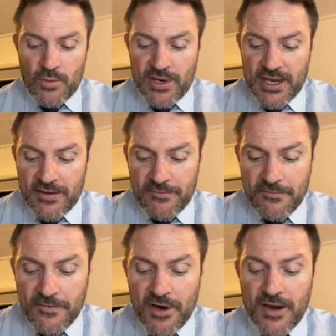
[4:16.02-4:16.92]
We have
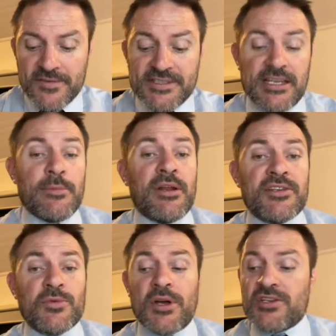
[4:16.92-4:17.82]
5
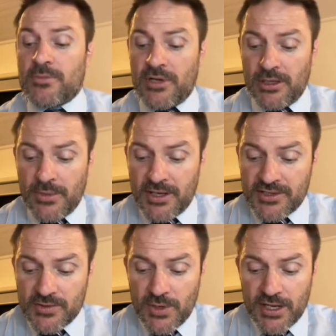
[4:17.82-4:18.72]
centimeters squared to millimeters
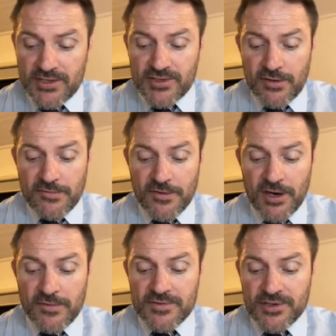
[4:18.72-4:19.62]
squared, so
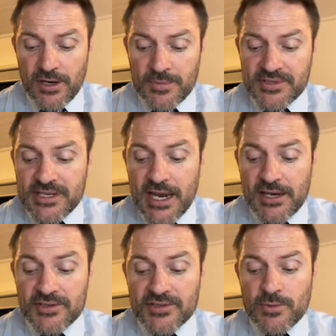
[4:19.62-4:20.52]
5 times
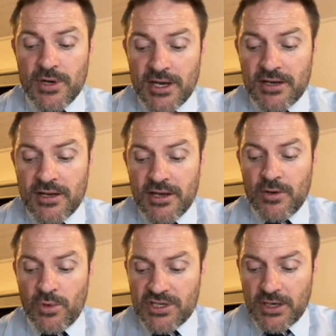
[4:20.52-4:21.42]
10 squared,
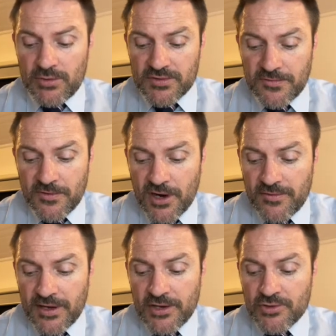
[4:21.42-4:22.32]
which equals
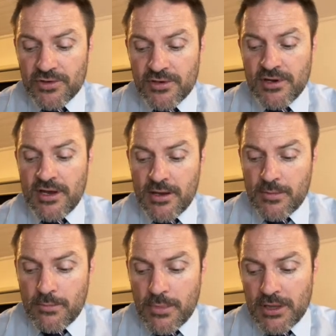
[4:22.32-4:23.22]
500
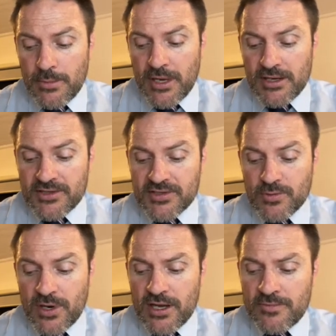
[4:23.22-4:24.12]
millimeters
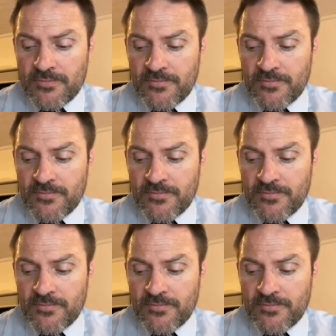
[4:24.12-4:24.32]
squared.